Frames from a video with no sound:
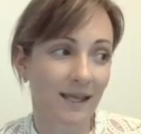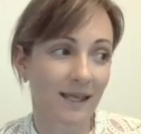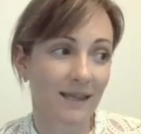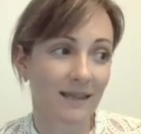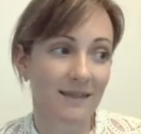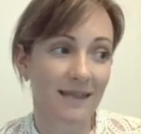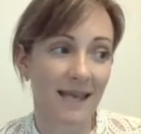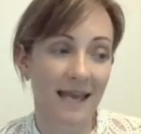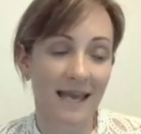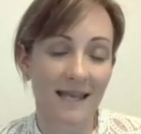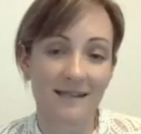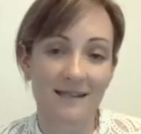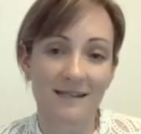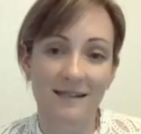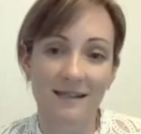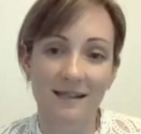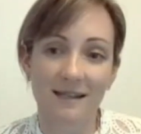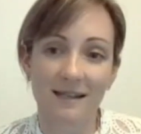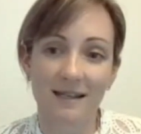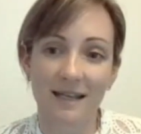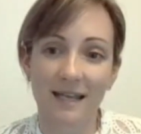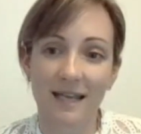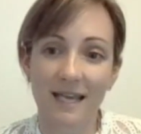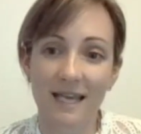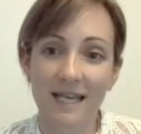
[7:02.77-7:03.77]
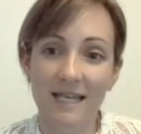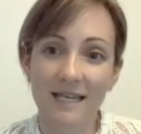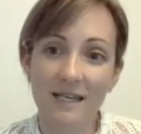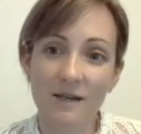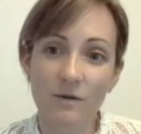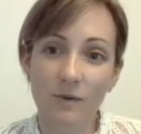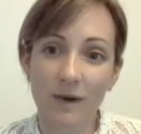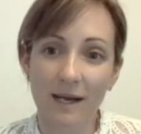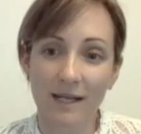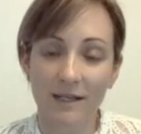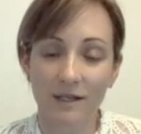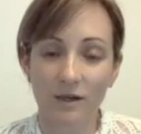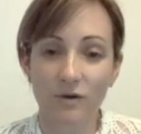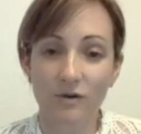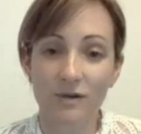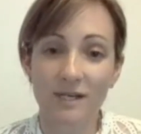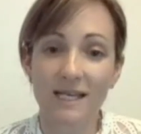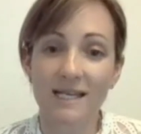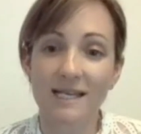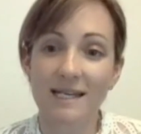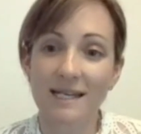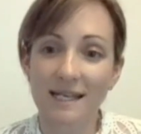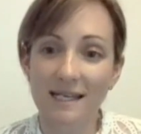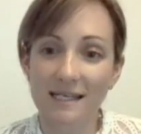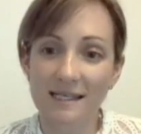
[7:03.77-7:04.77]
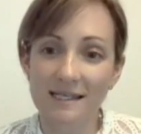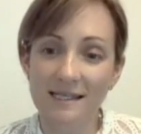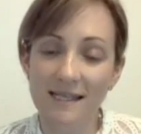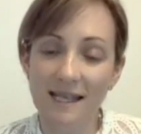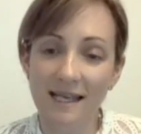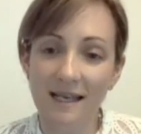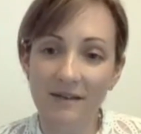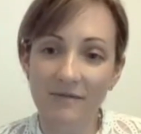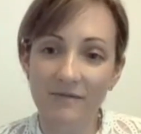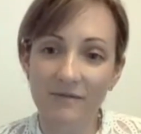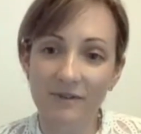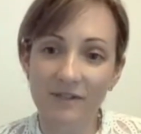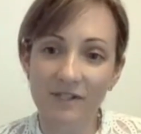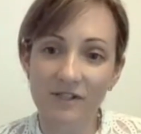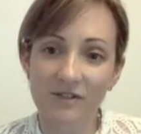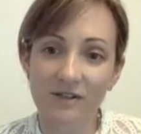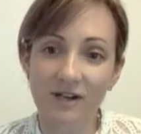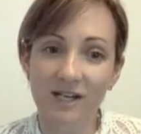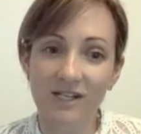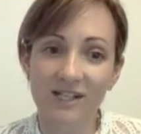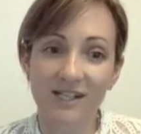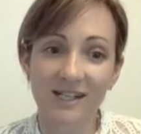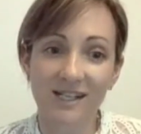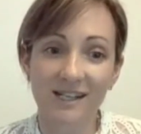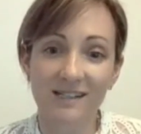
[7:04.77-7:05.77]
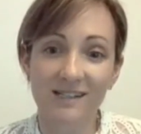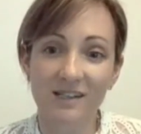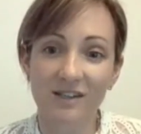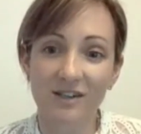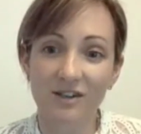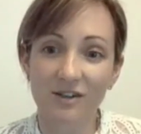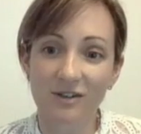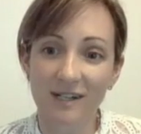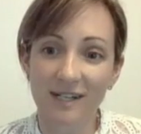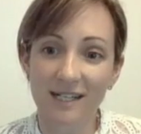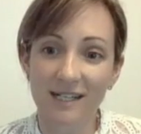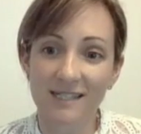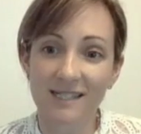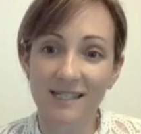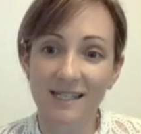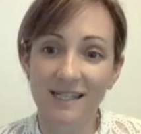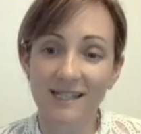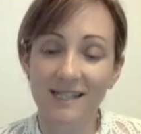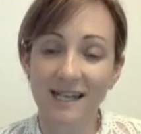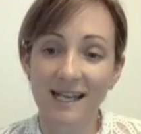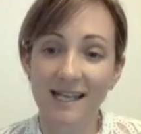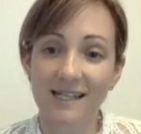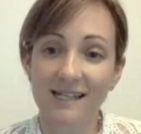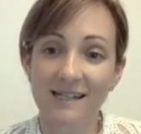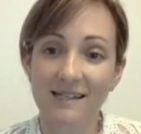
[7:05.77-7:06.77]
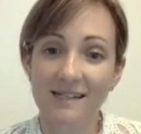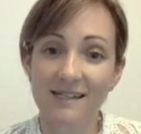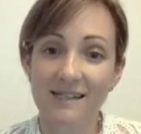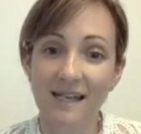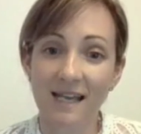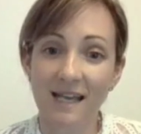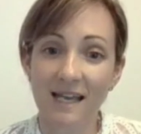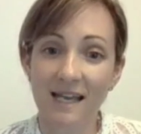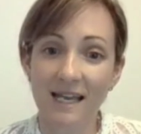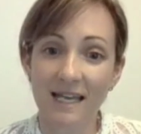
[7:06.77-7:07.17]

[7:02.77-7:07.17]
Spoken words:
that anyone who connects to that infrastructure is accredited and